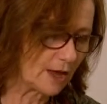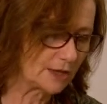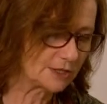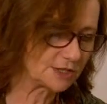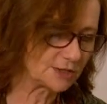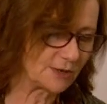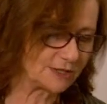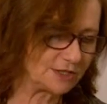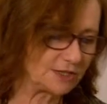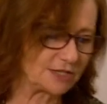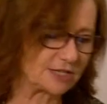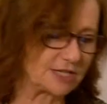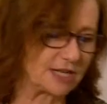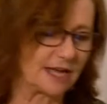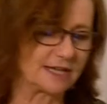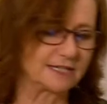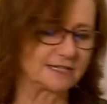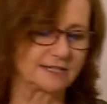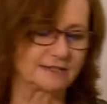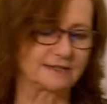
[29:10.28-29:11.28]
So I'd just
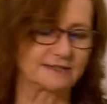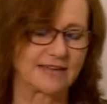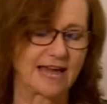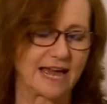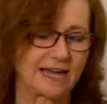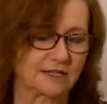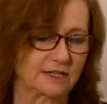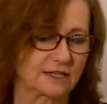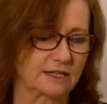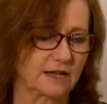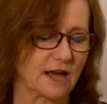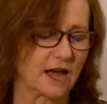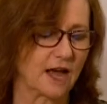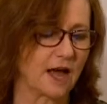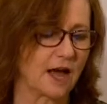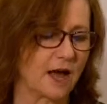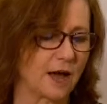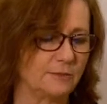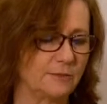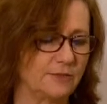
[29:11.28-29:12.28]
like to thank
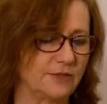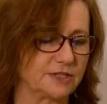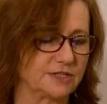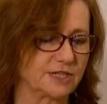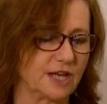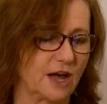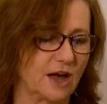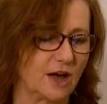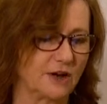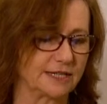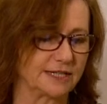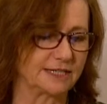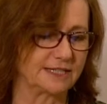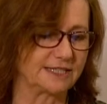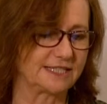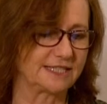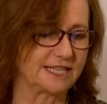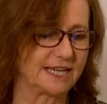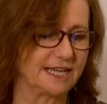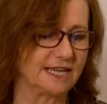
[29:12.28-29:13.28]
the
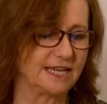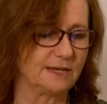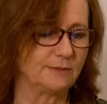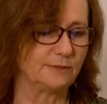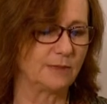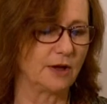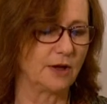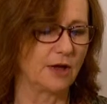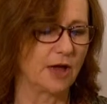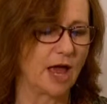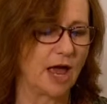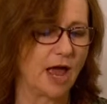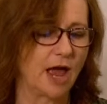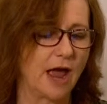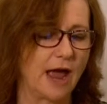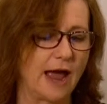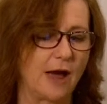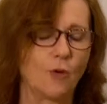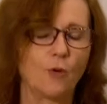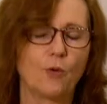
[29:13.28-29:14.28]
Target team,
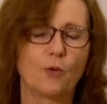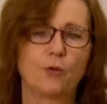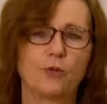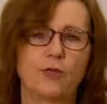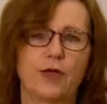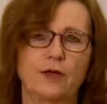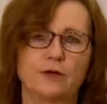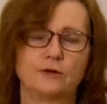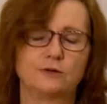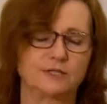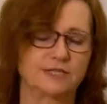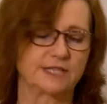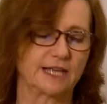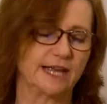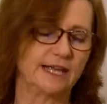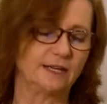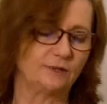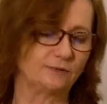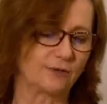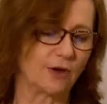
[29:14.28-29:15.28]
all those
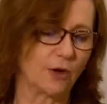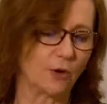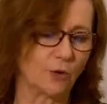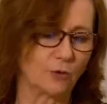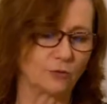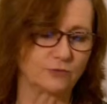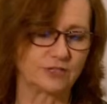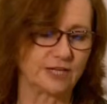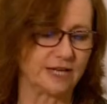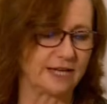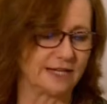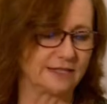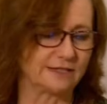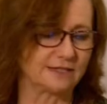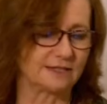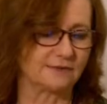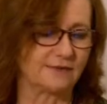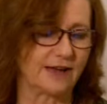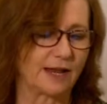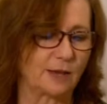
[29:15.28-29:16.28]
involved in
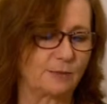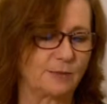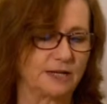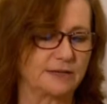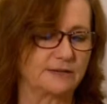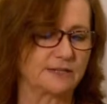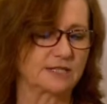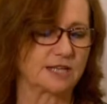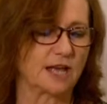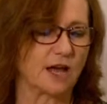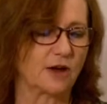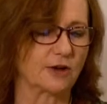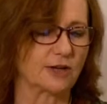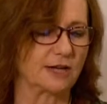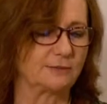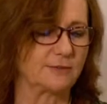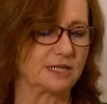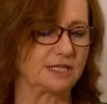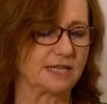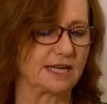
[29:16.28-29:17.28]
developing the
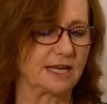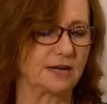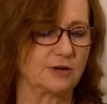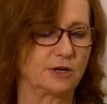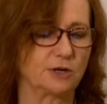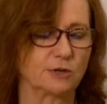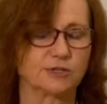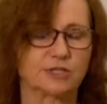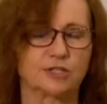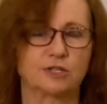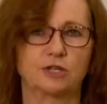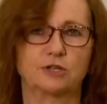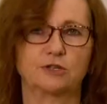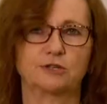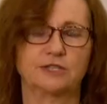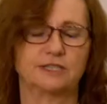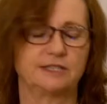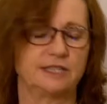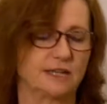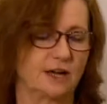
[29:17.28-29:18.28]
Target materials,
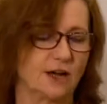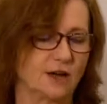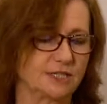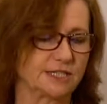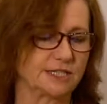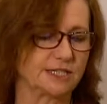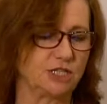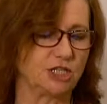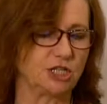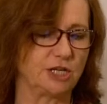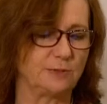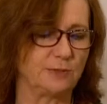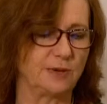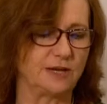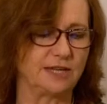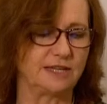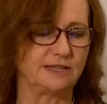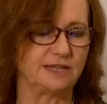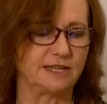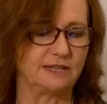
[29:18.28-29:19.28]
including the
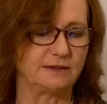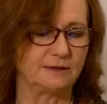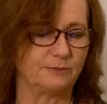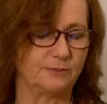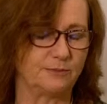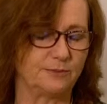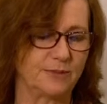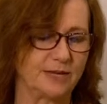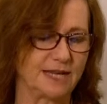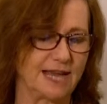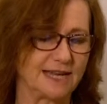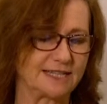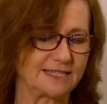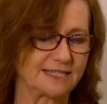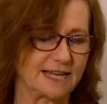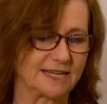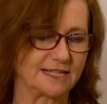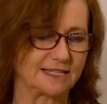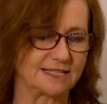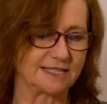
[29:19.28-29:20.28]
RCGP, the
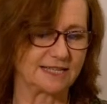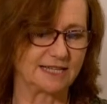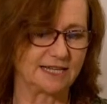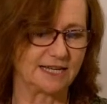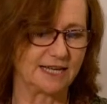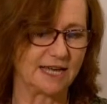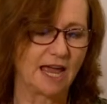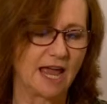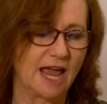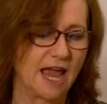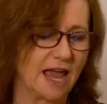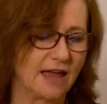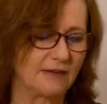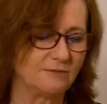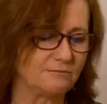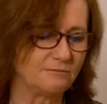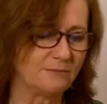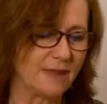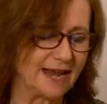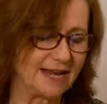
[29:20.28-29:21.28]
BSAC,
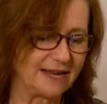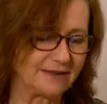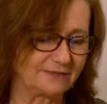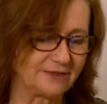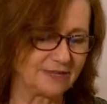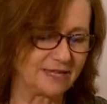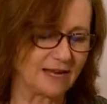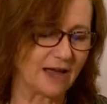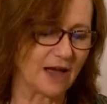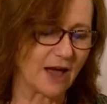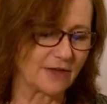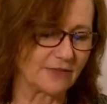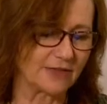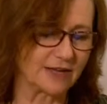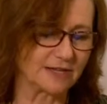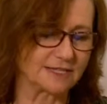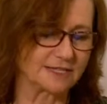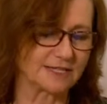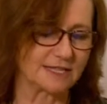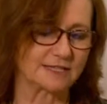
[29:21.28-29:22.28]
many of the
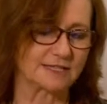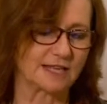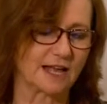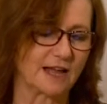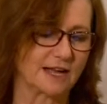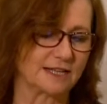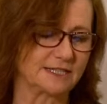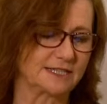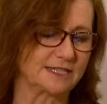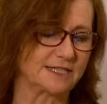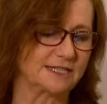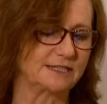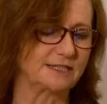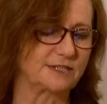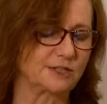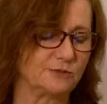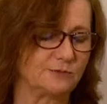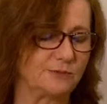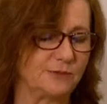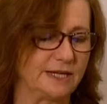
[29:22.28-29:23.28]
other societies
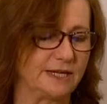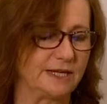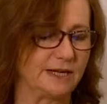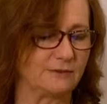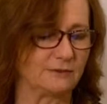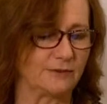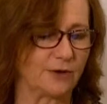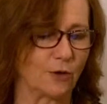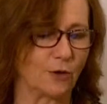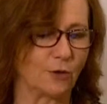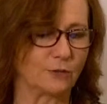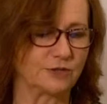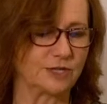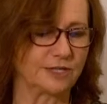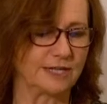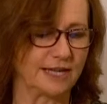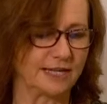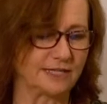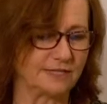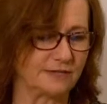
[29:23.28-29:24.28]
who've been involved, and
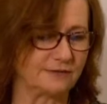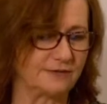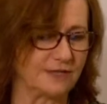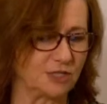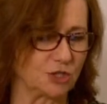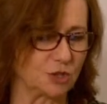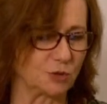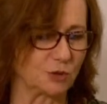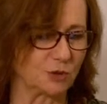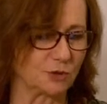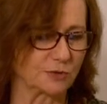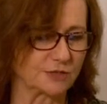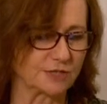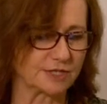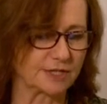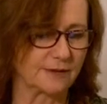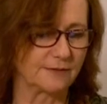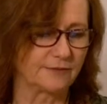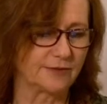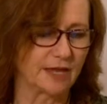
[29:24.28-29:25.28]
individuals,